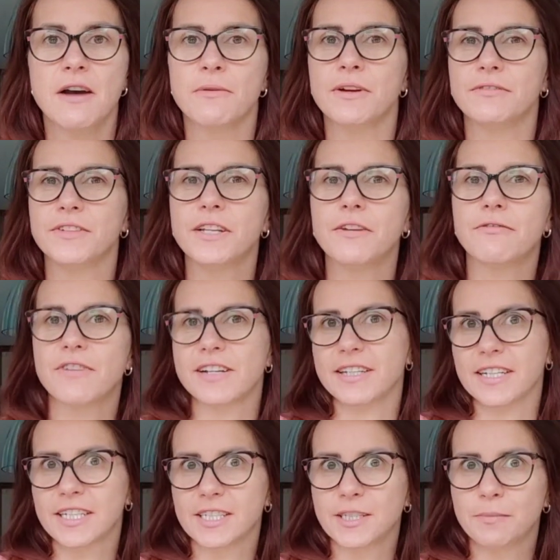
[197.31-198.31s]
with
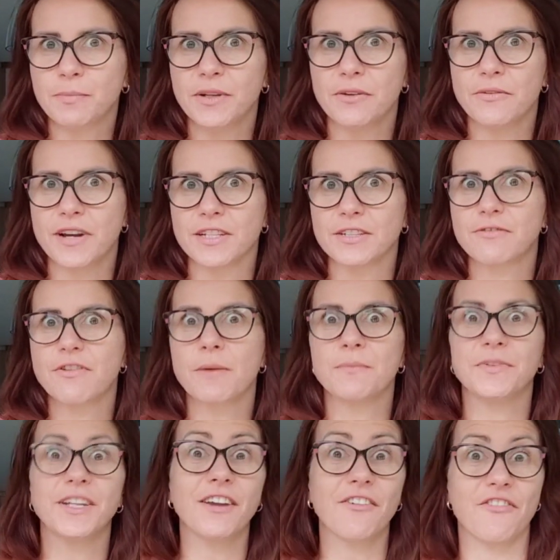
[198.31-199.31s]
different experience,
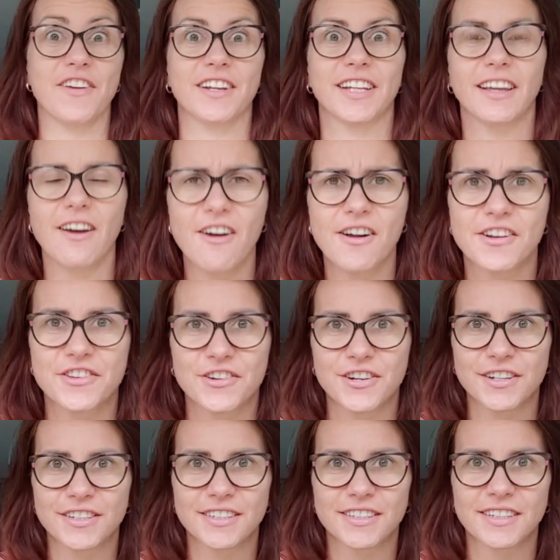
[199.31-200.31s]
from different
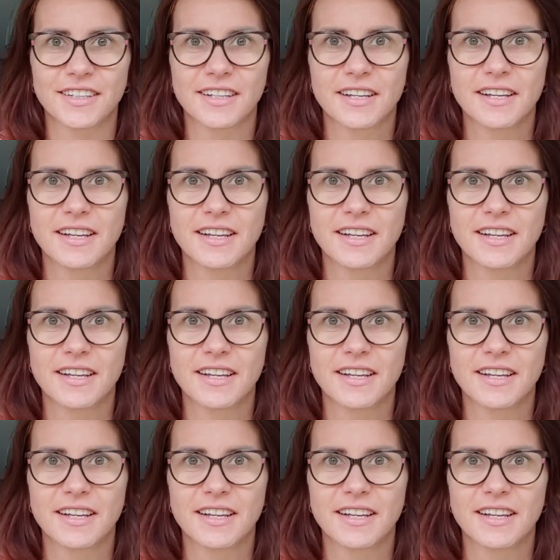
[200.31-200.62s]
cultures.